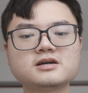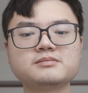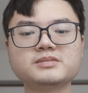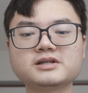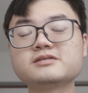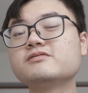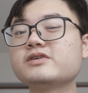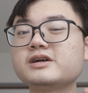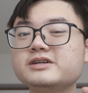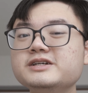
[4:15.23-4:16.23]
But
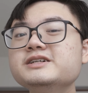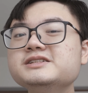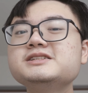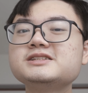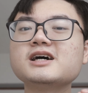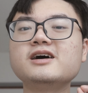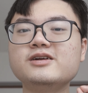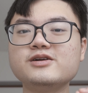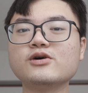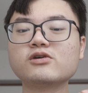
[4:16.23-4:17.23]
there is a
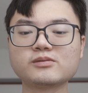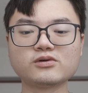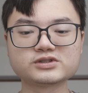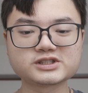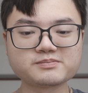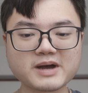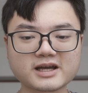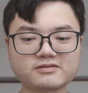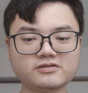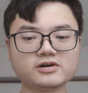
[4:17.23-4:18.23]
notable
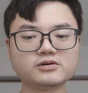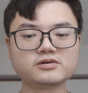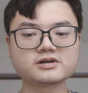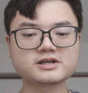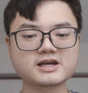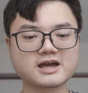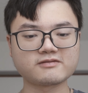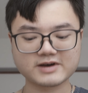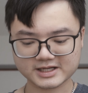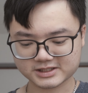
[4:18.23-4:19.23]
spec though,
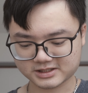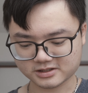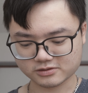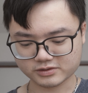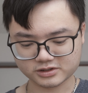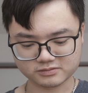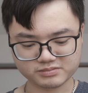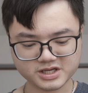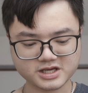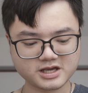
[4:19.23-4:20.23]
and that's going to
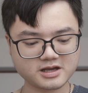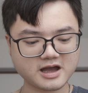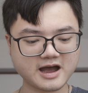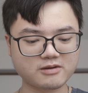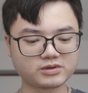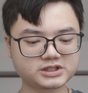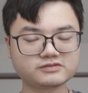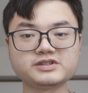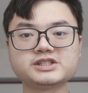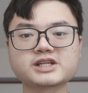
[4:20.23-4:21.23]
be how
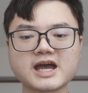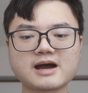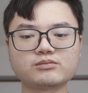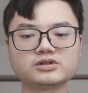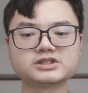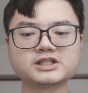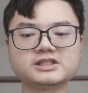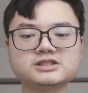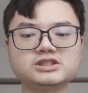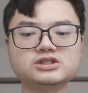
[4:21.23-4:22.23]
much these cameras
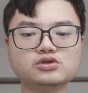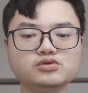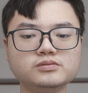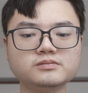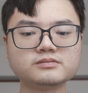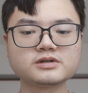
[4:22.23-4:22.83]
can zoom.